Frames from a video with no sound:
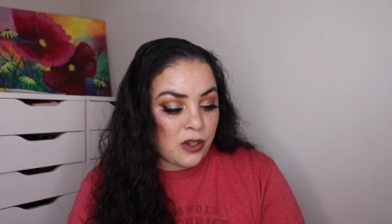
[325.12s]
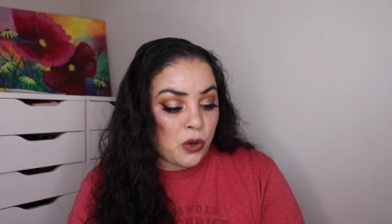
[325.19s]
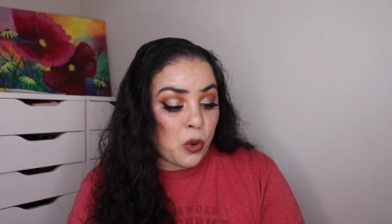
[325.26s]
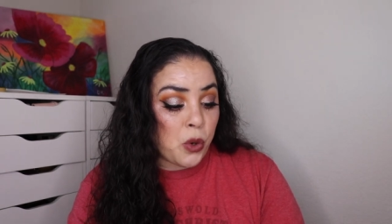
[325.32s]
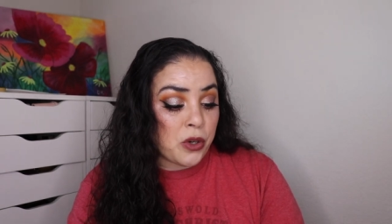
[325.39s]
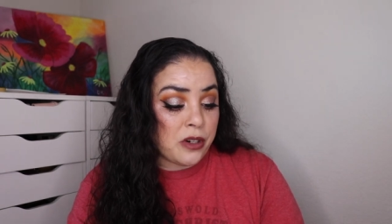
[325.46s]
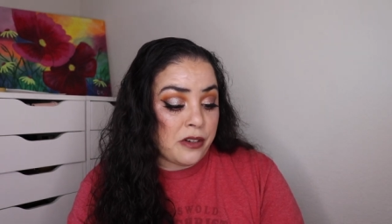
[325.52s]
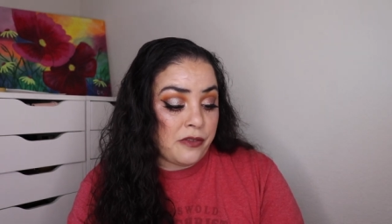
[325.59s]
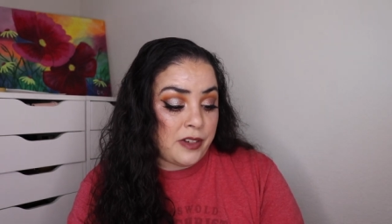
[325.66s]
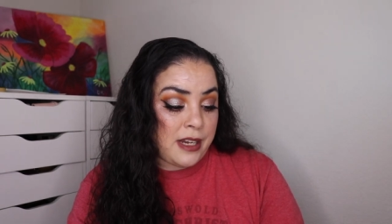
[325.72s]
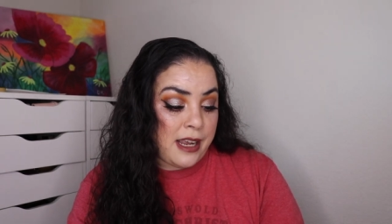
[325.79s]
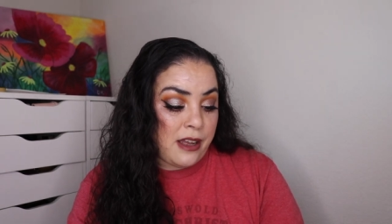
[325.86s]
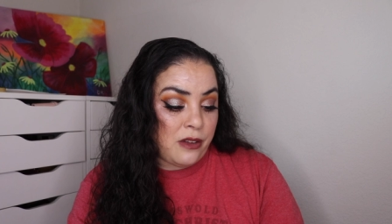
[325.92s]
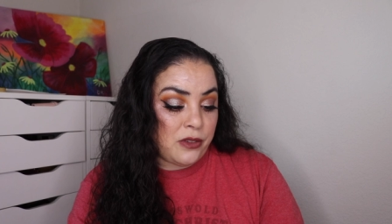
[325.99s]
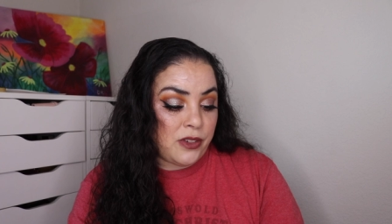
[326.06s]
quarter of an
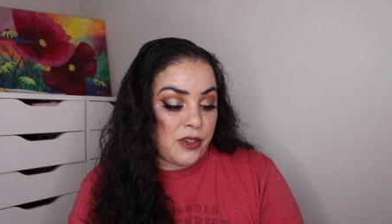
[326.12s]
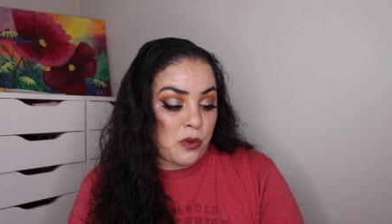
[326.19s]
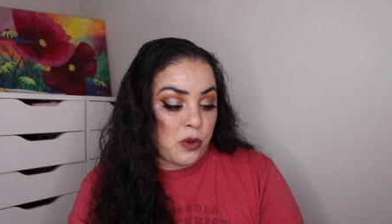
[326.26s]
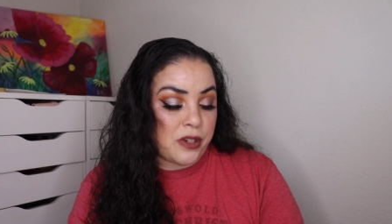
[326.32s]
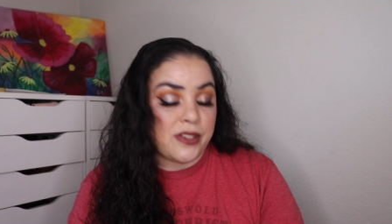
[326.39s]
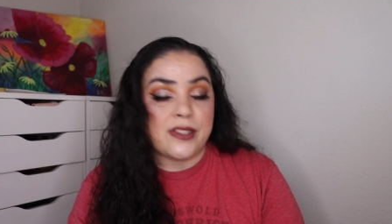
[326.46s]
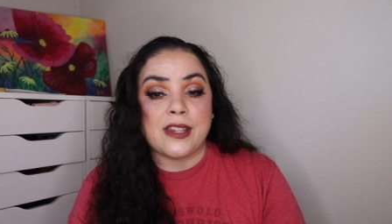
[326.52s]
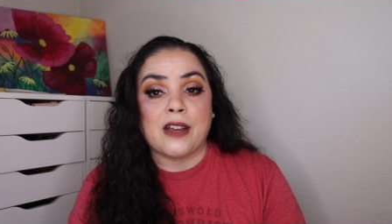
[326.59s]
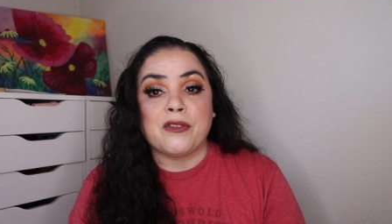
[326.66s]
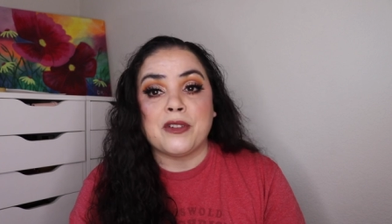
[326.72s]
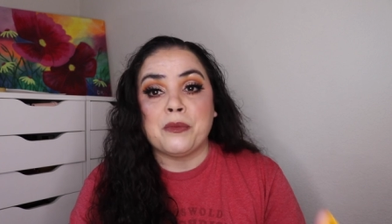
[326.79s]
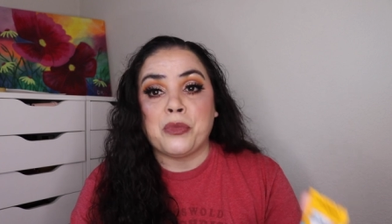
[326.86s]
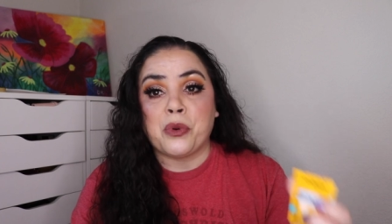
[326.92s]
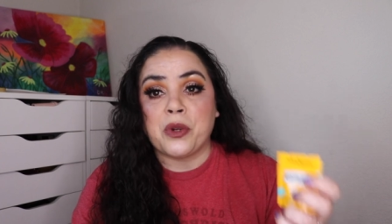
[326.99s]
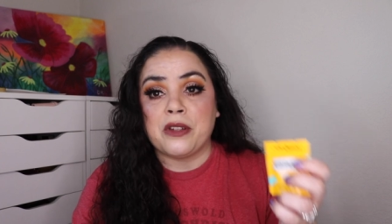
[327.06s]
ounce or
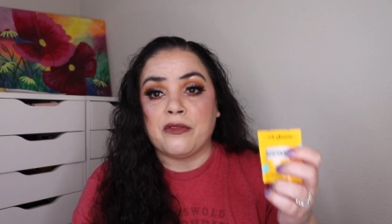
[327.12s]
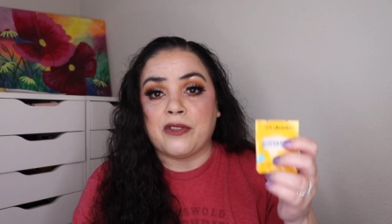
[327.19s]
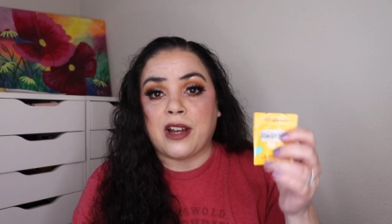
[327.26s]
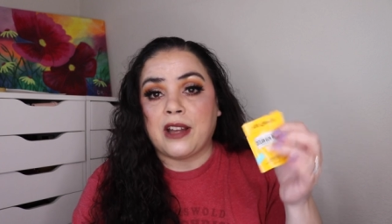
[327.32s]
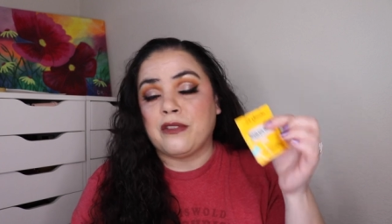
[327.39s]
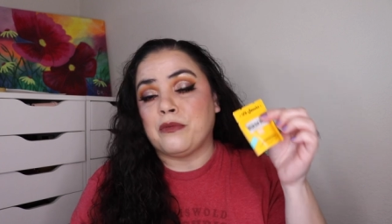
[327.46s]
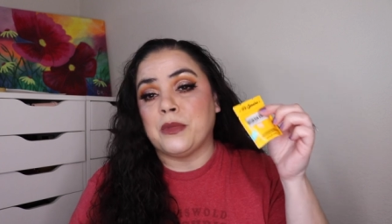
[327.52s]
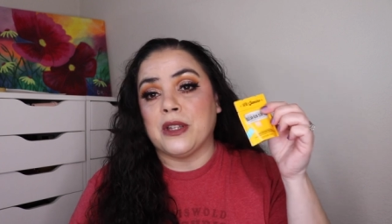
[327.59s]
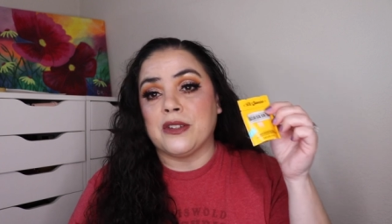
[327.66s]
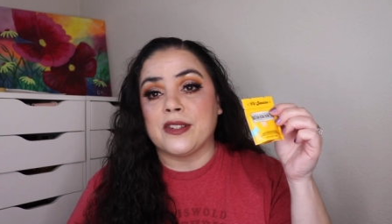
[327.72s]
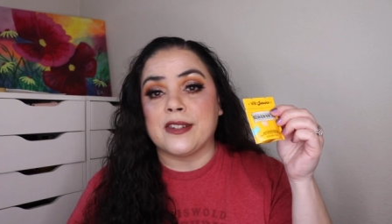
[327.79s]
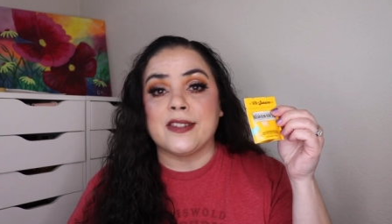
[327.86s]
7.5 mils.